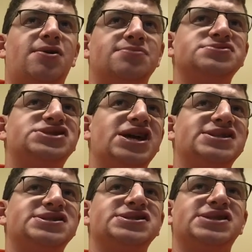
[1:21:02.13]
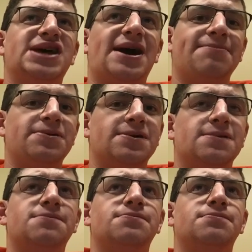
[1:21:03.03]
Nearly sacked.
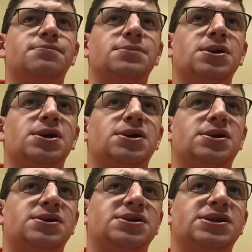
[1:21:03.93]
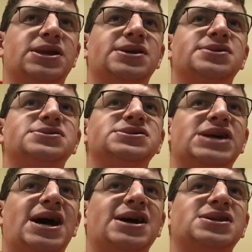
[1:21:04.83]
Mahomes throws it away.
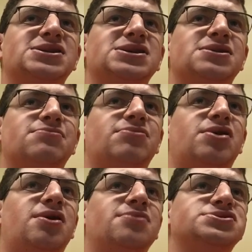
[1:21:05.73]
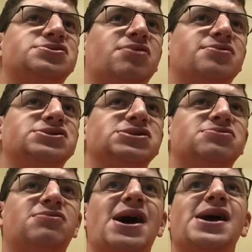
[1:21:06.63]
And
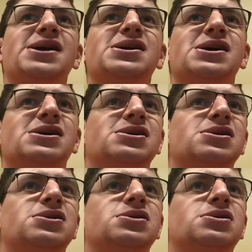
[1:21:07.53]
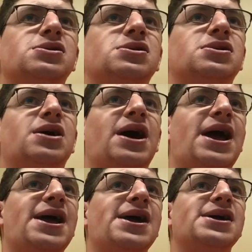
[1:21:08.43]
it is
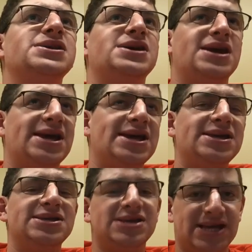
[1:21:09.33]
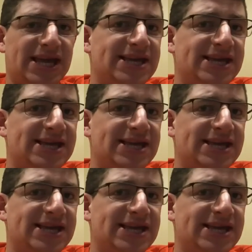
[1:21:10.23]
intercepted by